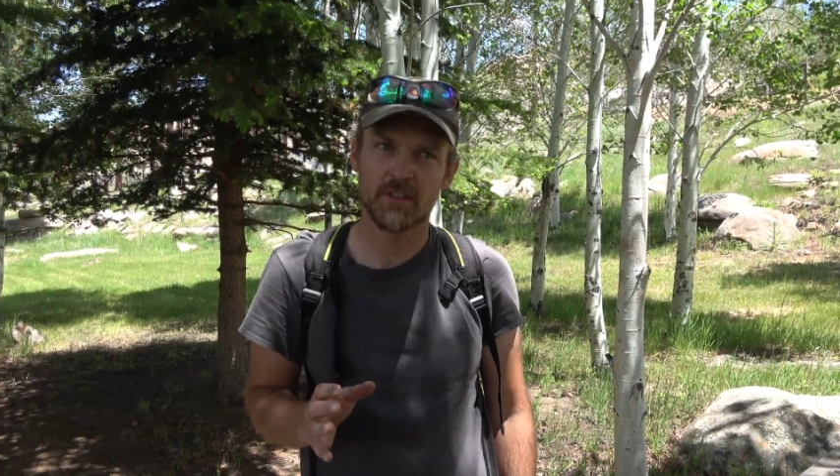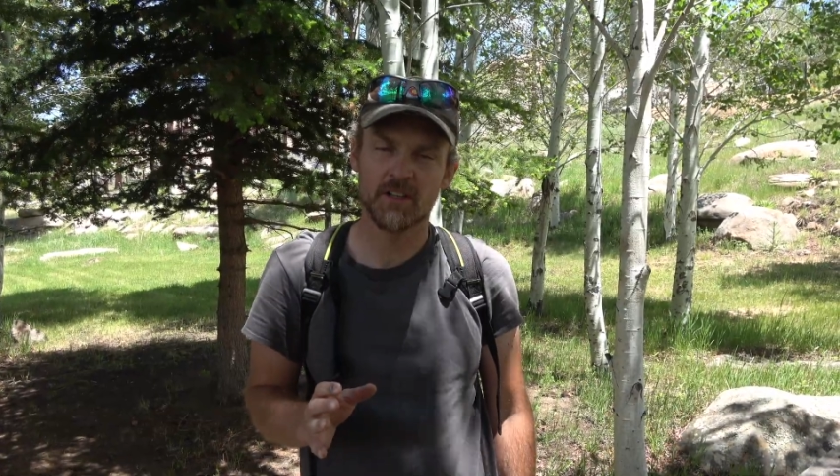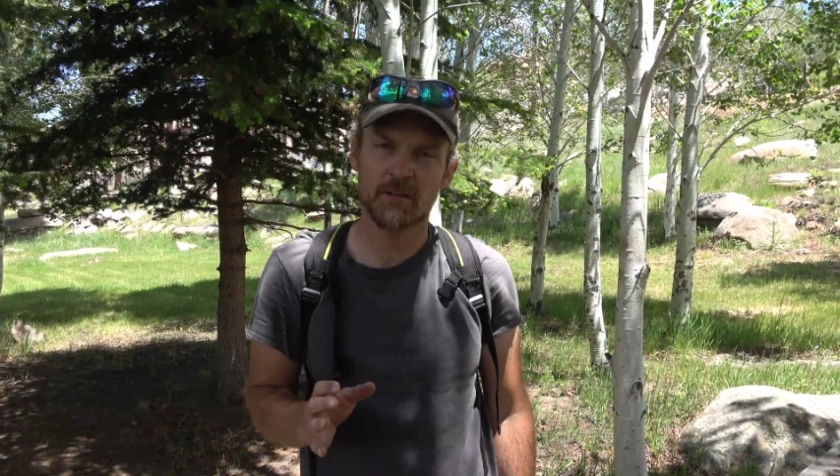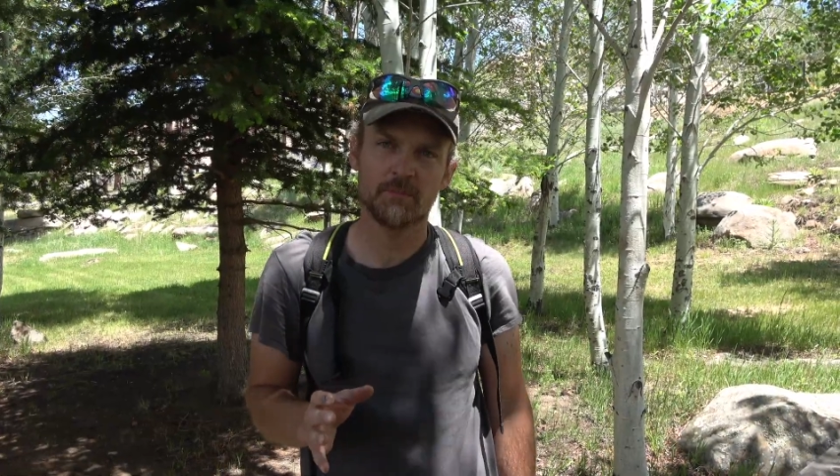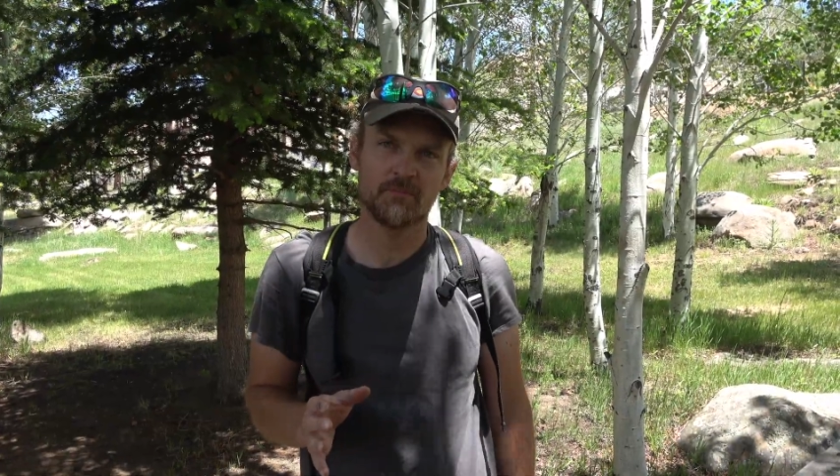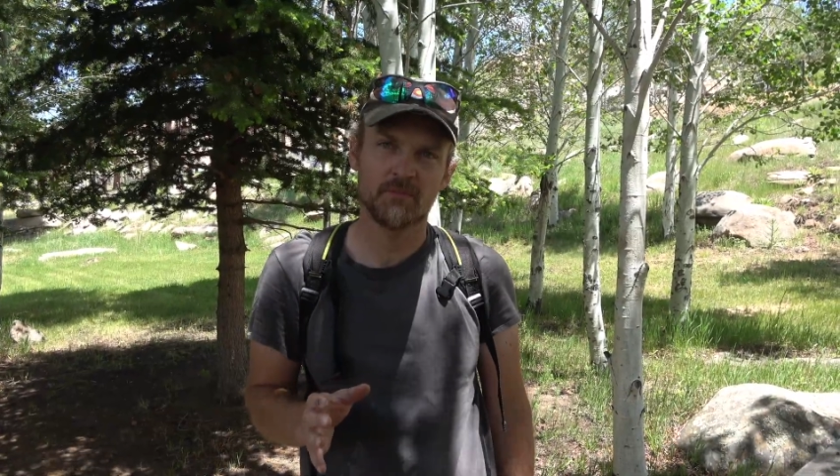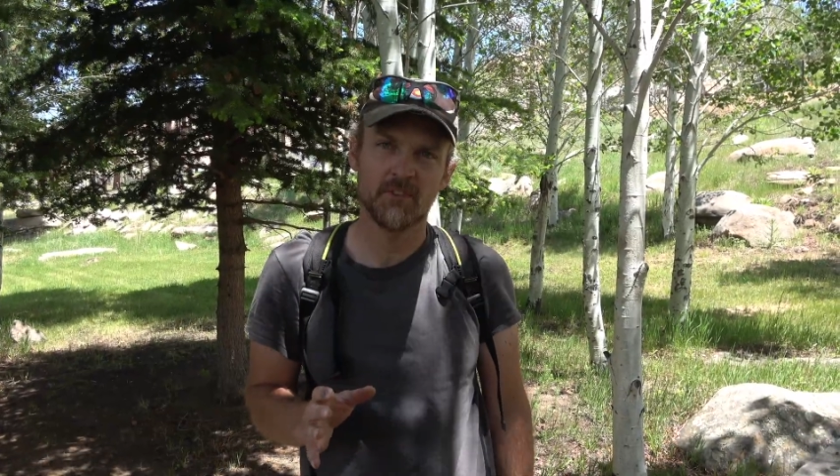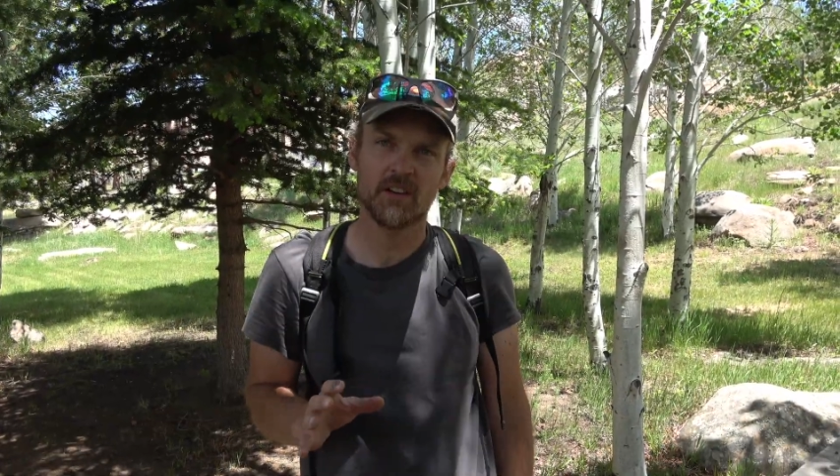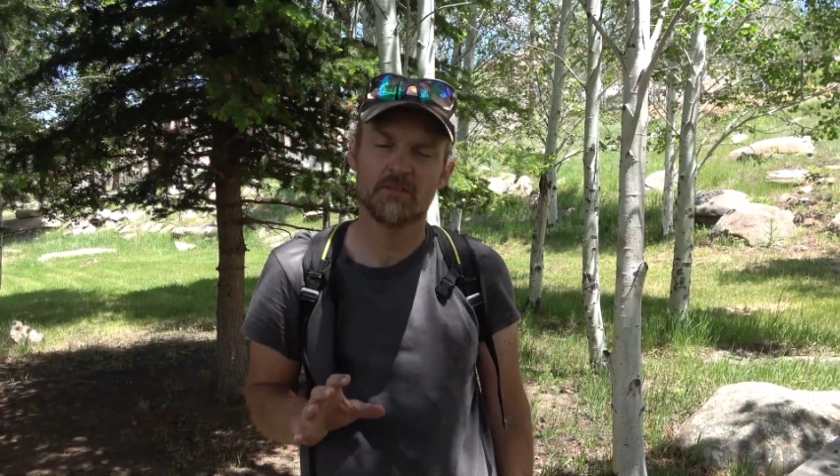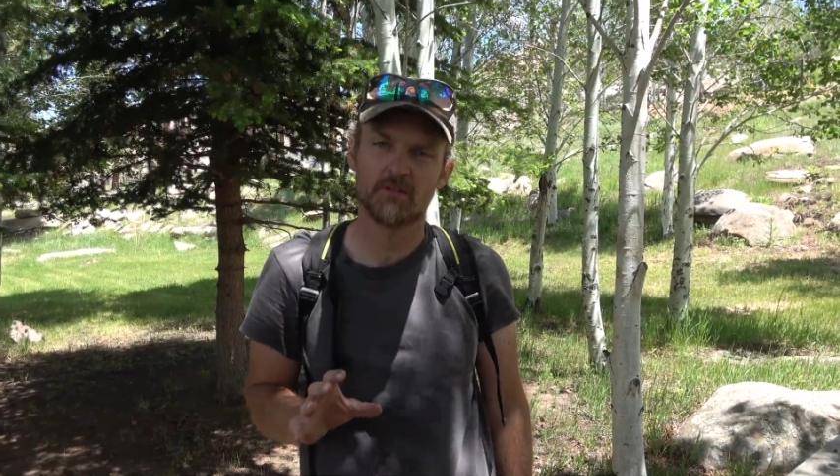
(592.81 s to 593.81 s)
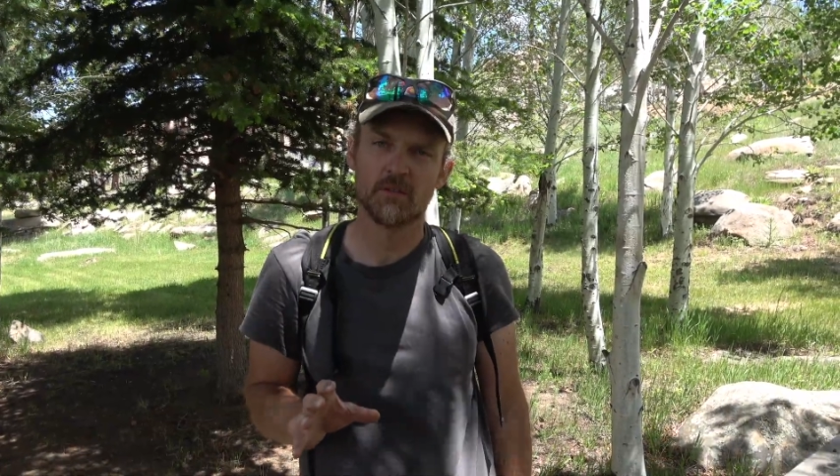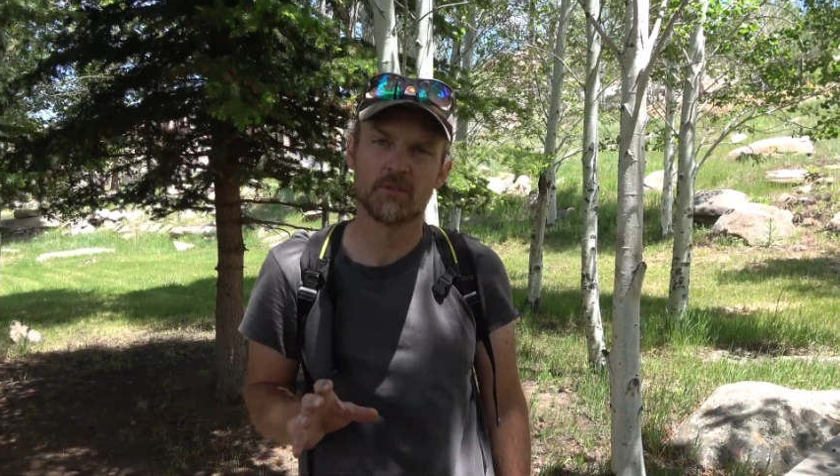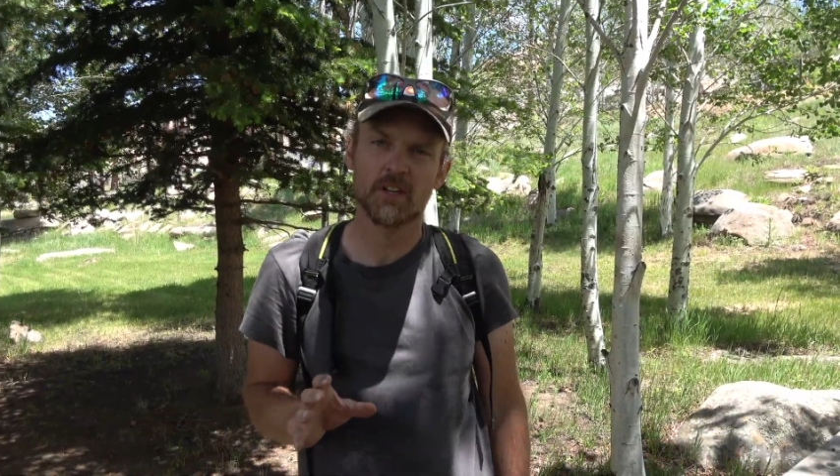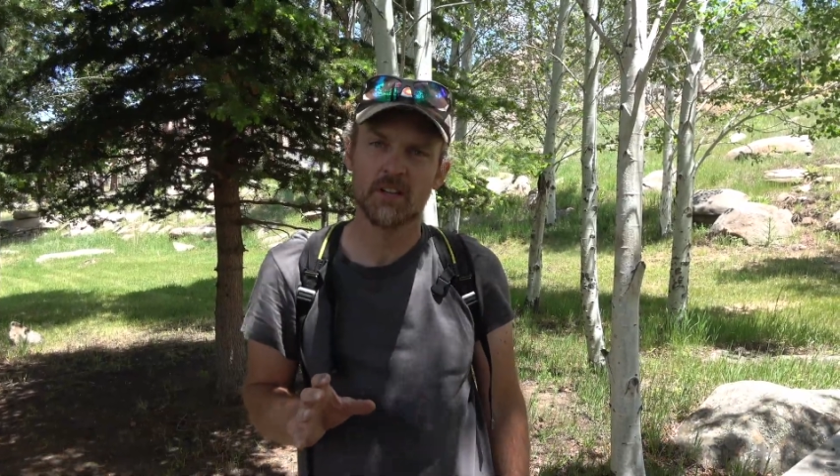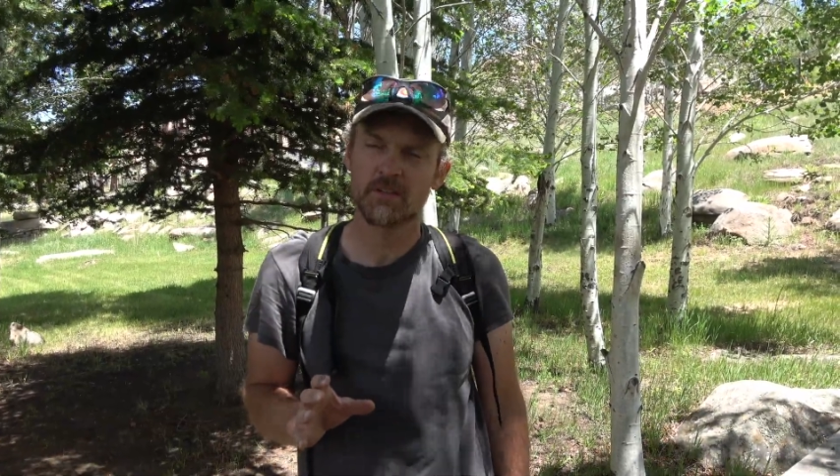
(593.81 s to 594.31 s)
not full
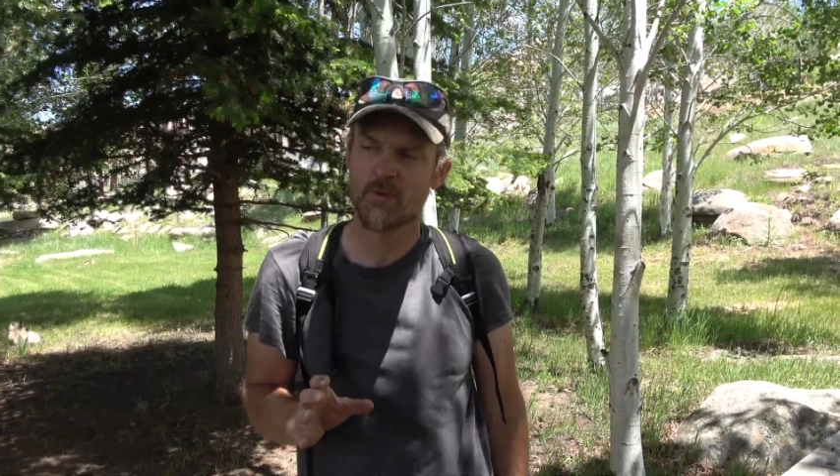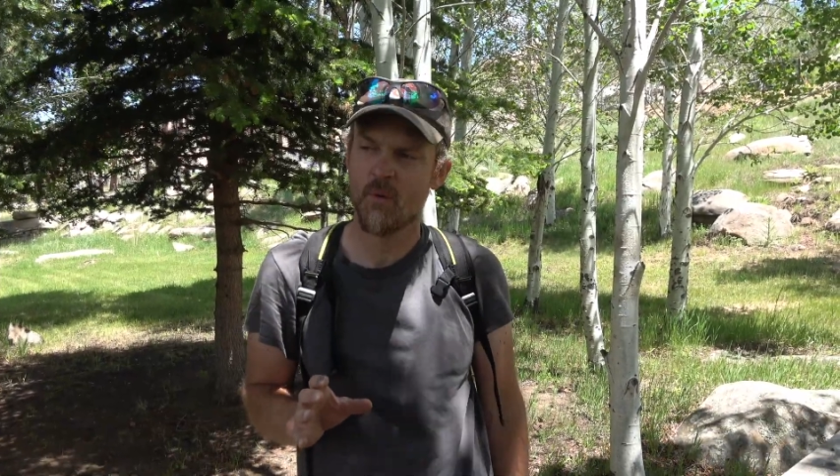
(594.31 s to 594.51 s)
grass.